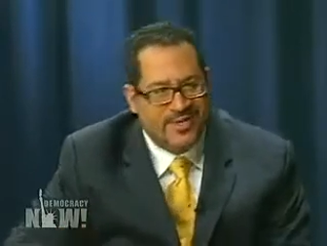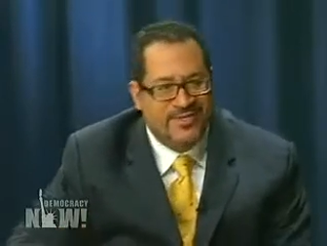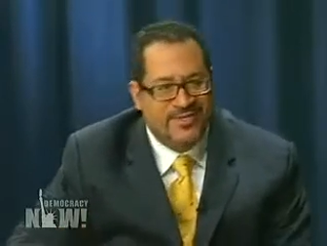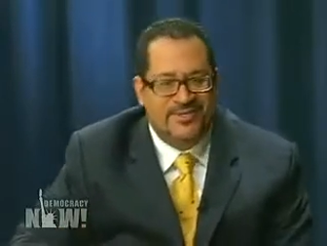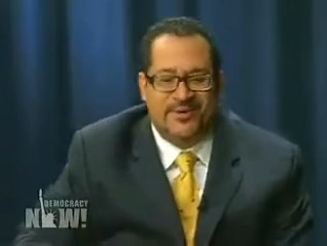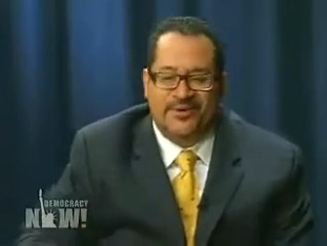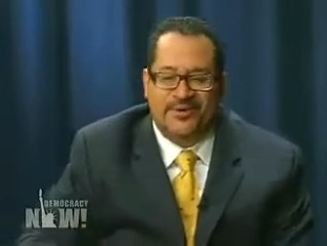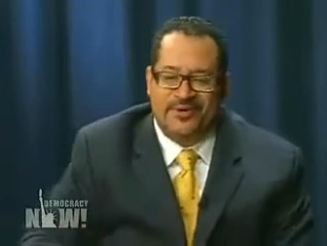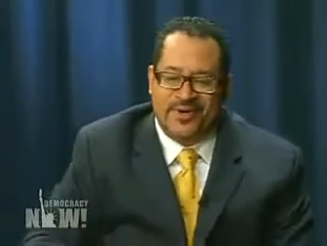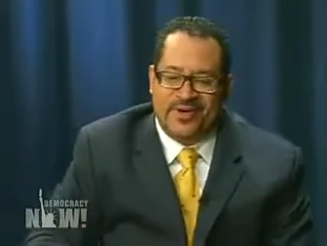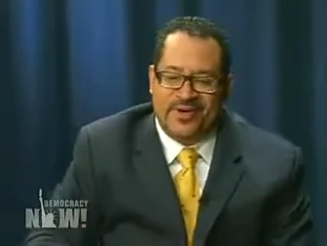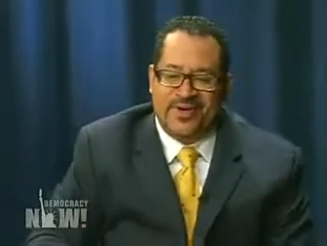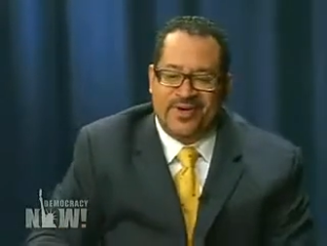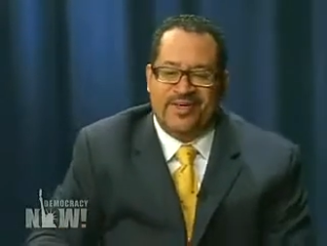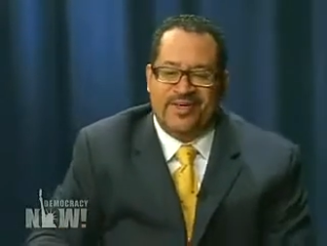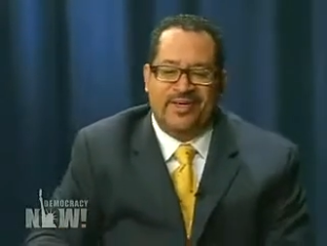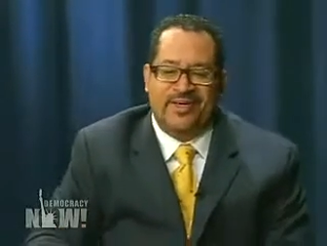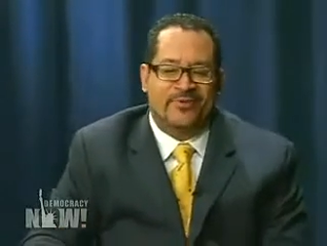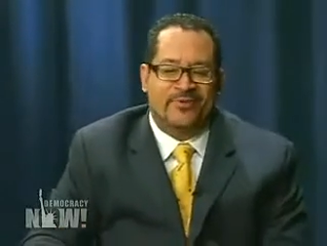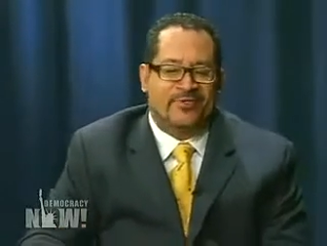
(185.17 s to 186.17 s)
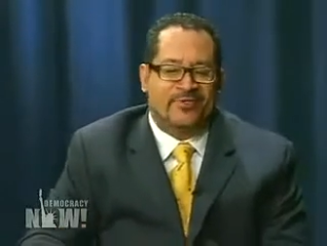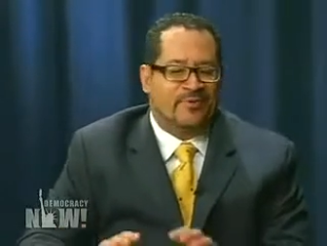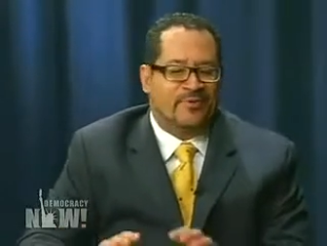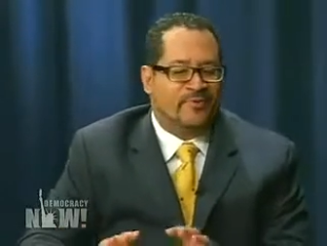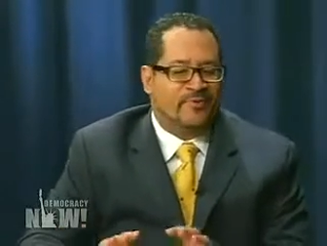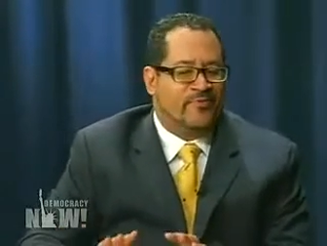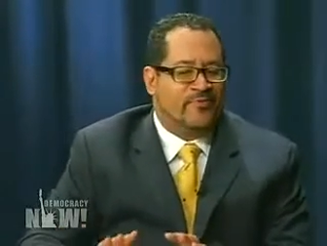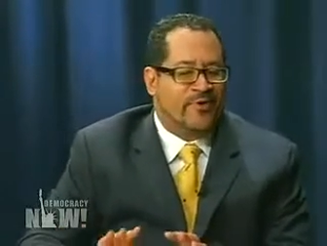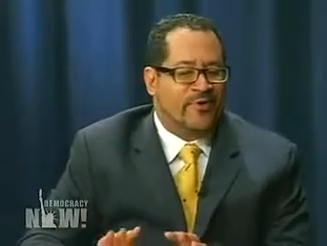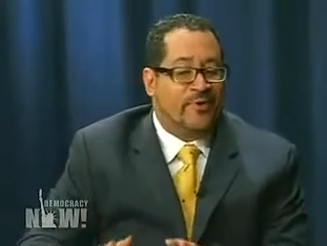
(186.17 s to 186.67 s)
So he was
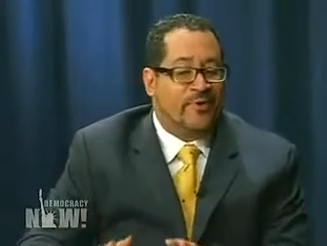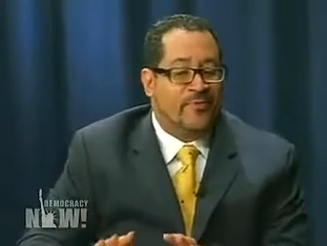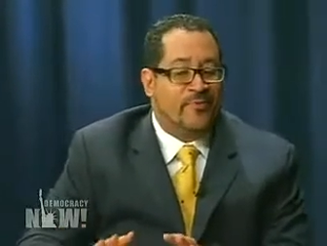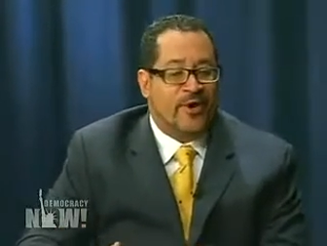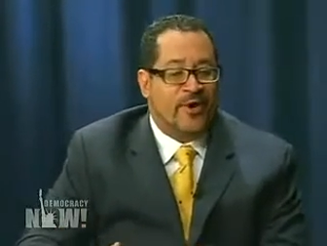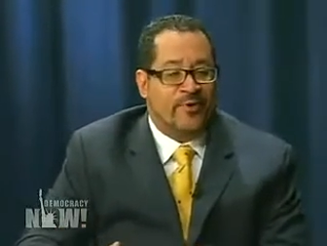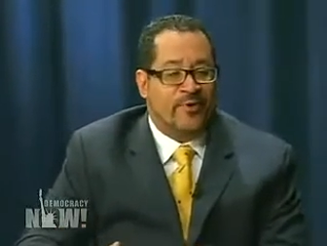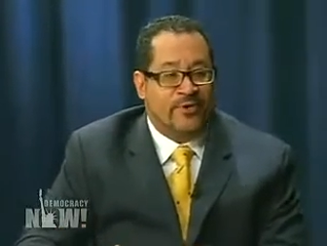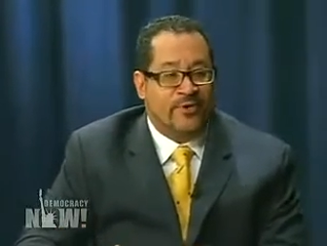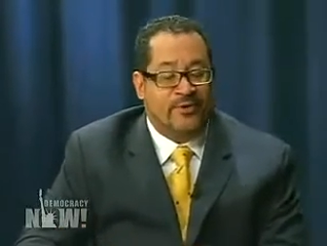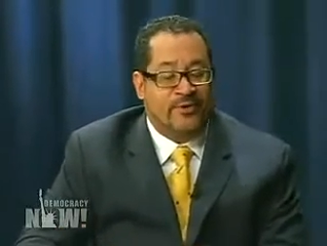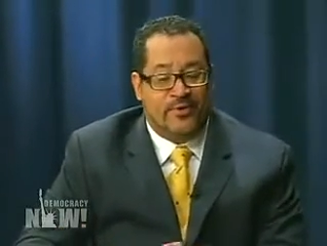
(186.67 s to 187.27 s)
very wary.